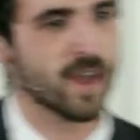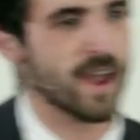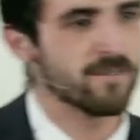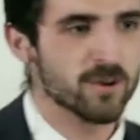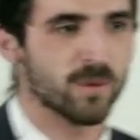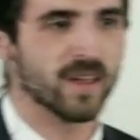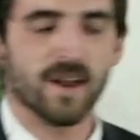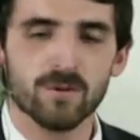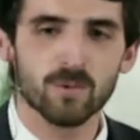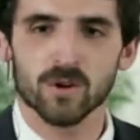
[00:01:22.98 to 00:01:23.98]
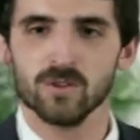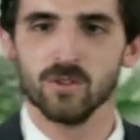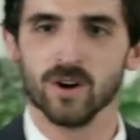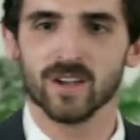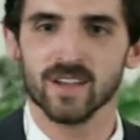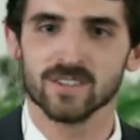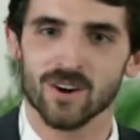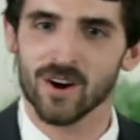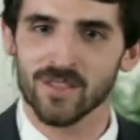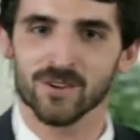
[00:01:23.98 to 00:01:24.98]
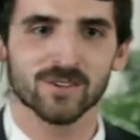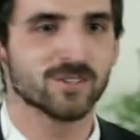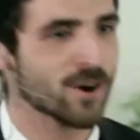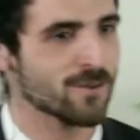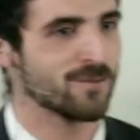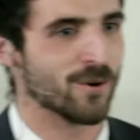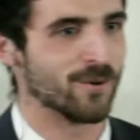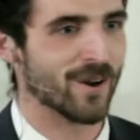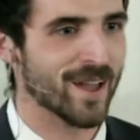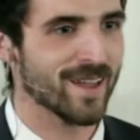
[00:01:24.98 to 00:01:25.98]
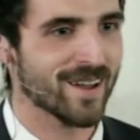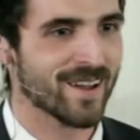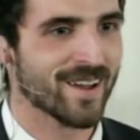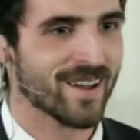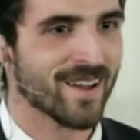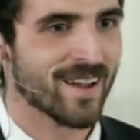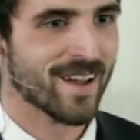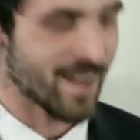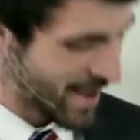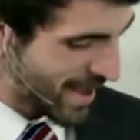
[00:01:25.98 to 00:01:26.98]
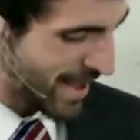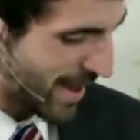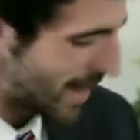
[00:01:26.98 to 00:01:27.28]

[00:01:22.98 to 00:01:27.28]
everybody, everywhere you look, is on their cell phone, right? And